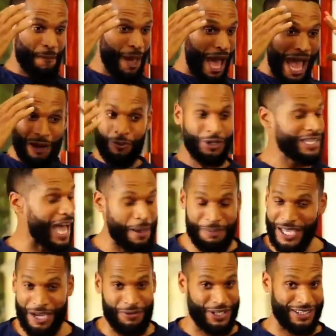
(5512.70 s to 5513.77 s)
I would not
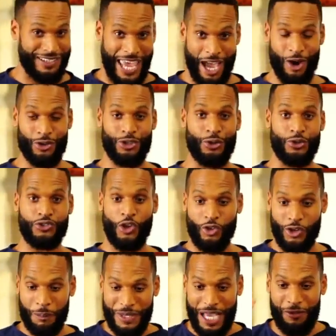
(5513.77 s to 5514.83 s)
be able to tell you. So
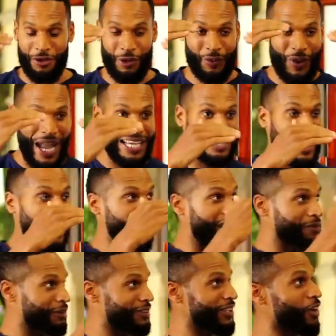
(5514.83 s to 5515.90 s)
to be able to write down
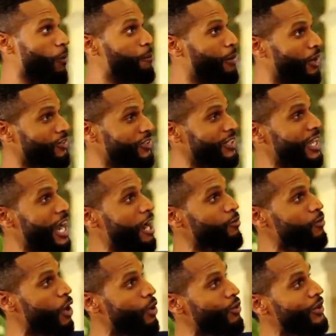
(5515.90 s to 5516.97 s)
every single person that I
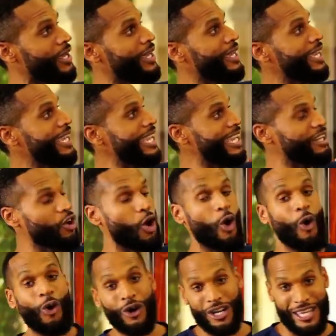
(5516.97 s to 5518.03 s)
wrote
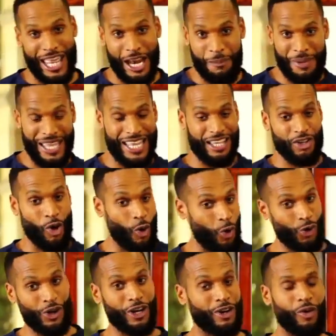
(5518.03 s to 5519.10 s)
that I met in
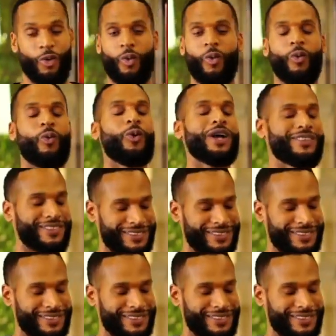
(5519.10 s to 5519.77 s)
order was